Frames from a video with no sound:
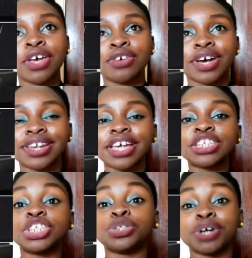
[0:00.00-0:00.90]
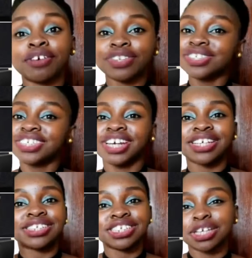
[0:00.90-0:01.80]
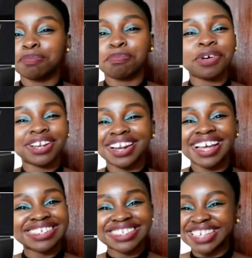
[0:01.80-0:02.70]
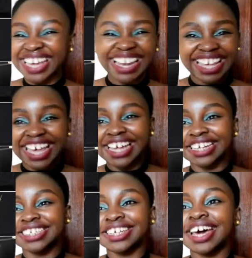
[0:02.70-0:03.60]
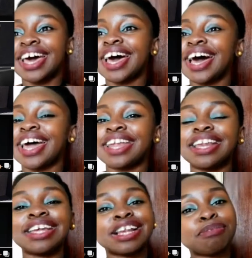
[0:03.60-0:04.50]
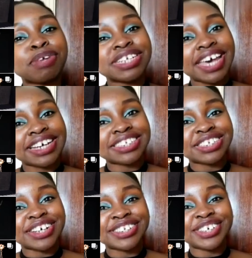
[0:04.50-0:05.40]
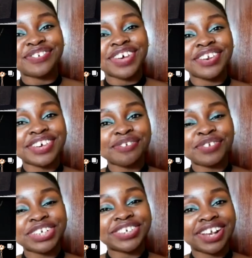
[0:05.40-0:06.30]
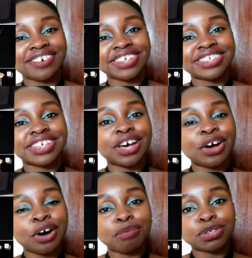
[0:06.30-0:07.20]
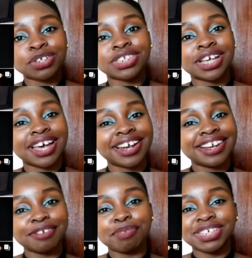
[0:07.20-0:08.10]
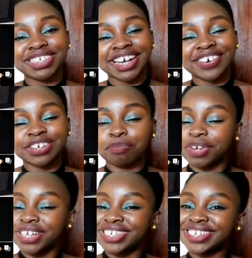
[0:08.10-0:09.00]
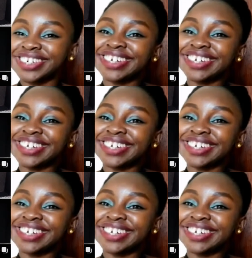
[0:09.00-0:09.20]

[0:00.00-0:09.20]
You can get jewelries. She has simple, classy, elegant, and a little bit extra. So if you're looking for jewelries options, please check out her page.